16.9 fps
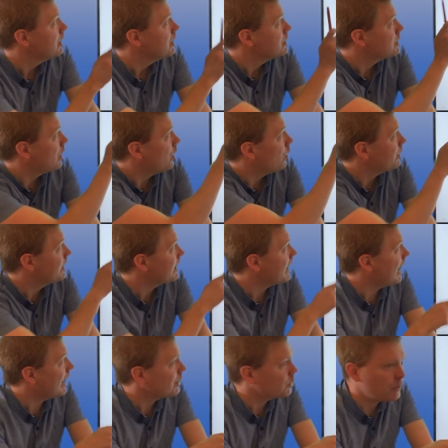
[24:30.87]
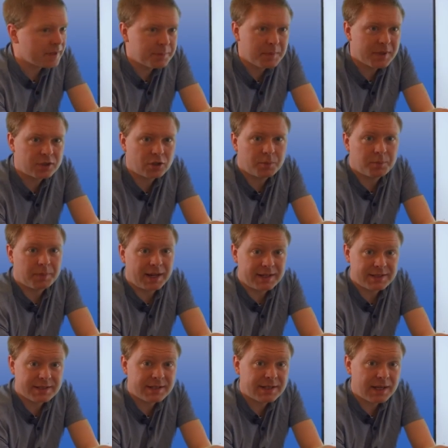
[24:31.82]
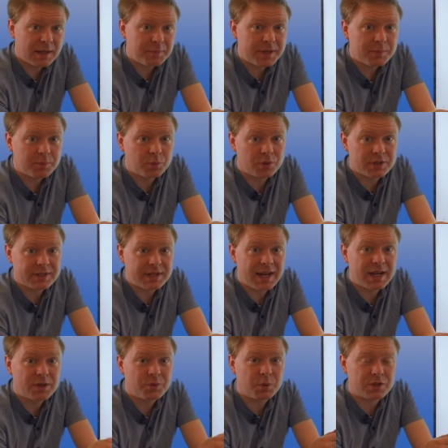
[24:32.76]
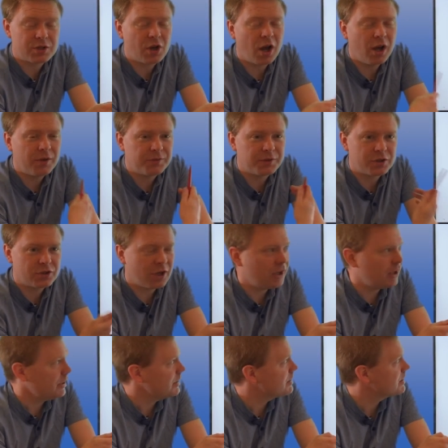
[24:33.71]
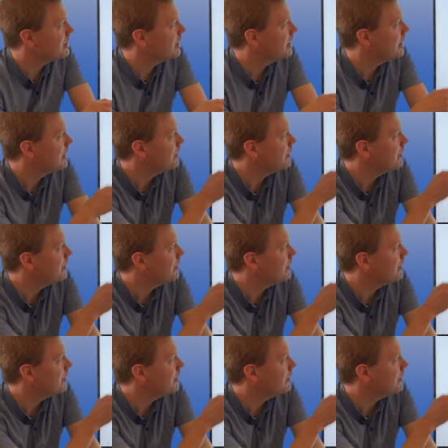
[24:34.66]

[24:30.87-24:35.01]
So the algorithmic complexity that people were saying was off the chart.